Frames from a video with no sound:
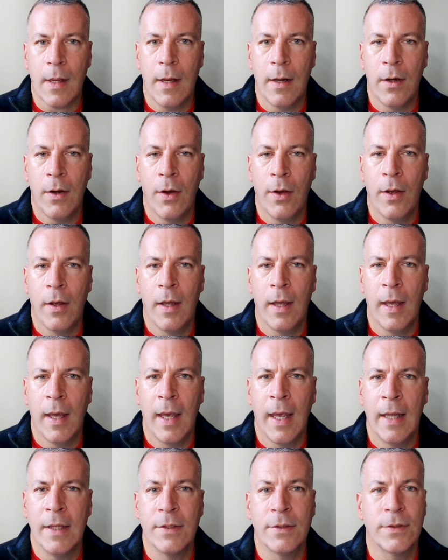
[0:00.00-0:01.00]
Now,
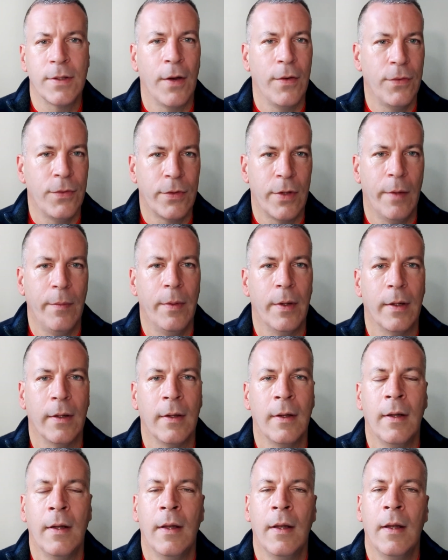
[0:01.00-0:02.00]
in South Dublin,